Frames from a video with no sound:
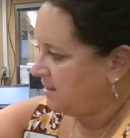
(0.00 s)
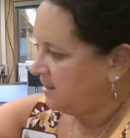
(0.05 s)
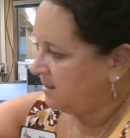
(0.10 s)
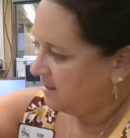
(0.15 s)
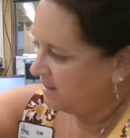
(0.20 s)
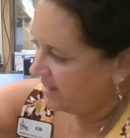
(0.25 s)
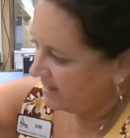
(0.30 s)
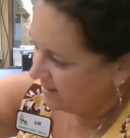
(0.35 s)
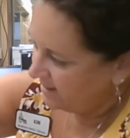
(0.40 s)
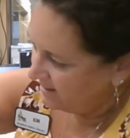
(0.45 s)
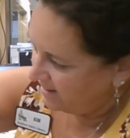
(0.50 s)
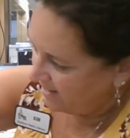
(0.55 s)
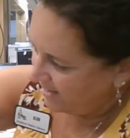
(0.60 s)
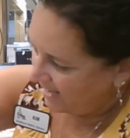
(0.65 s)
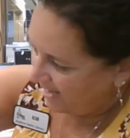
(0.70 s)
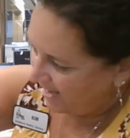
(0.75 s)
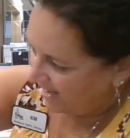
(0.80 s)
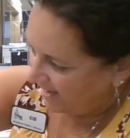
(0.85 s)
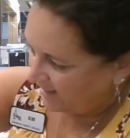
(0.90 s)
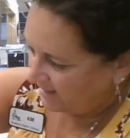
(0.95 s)
like
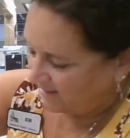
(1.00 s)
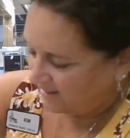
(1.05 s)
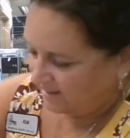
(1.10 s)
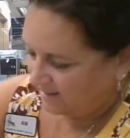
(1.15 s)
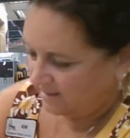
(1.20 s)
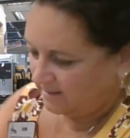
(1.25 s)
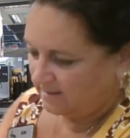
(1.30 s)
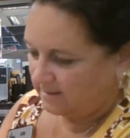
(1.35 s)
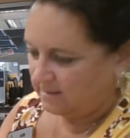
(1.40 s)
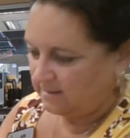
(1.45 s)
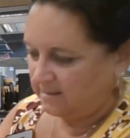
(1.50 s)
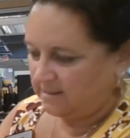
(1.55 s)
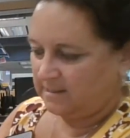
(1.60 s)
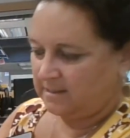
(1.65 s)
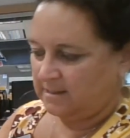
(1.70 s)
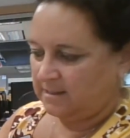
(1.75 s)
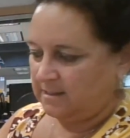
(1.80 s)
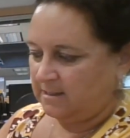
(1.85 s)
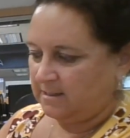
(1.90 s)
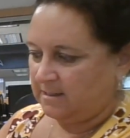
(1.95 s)
that.
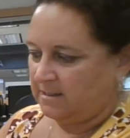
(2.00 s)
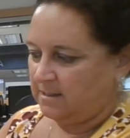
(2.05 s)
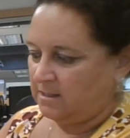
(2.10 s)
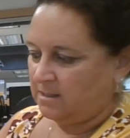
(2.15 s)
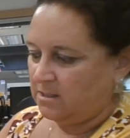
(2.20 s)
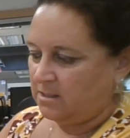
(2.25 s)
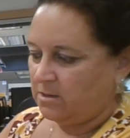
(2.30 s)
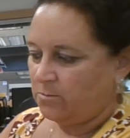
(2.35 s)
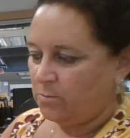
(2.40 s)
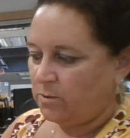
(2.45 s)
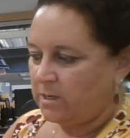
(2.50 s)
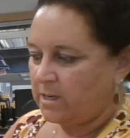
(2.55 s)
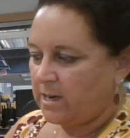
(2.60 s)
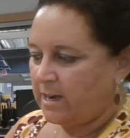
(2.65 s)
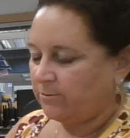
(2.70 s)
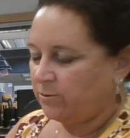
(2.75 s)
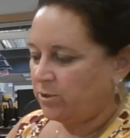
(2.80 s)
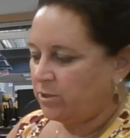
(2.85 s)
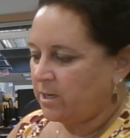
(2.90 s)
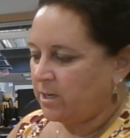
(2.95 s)
And
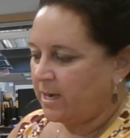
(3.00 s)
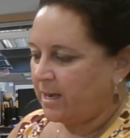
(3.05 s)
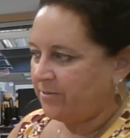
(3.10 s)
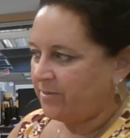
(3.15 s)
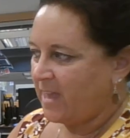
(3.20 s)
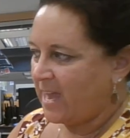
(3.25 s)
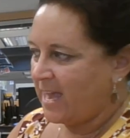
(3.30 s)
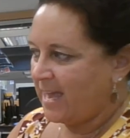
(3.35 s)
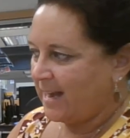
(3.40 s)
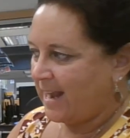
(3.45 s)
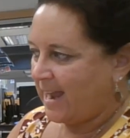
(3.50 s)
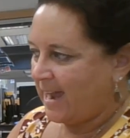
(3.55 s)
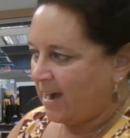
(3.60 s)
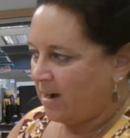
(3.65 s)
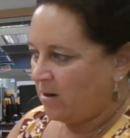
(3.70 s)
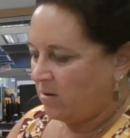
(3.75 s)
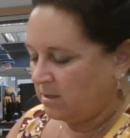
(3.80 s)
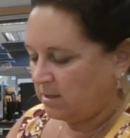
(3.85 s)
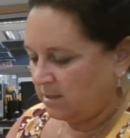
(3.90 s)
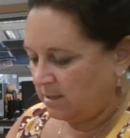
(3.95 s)
after you cut that
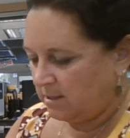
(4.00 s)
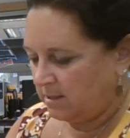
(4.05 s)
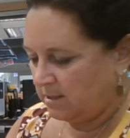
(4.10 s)
out,